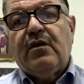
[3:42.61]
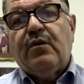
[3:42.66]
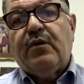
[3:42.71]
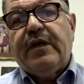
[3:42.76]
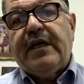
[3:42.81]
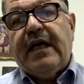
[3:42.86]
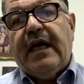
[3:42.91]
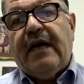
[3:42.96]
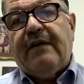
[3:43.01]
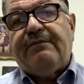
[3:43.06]

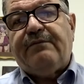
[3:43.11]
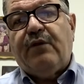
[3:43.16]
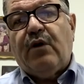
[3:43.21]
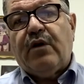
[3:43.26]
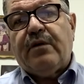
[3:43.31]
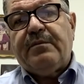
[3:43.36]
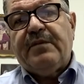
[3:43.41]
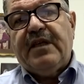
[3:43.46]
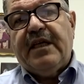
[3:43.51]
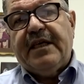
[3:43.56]
we have
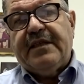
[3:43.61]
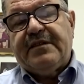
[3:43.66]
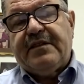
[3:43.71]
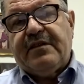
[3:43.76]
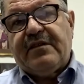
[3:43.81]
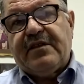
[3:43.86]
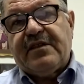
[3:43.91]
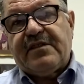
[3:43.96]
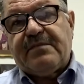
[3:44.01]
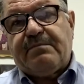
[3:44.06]

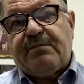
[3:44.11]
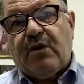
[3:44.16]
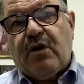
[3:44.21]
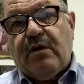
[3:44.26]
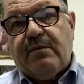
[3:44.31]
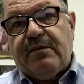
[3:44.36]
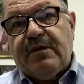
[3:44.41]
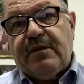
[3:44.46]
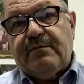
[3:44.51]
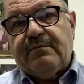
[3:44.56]
formulated this
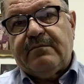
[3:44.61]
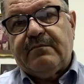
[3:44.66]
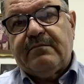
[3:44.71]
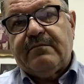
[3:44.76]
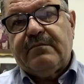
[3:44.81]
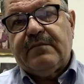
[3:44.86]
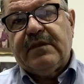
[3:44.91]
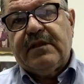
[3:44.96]
problem,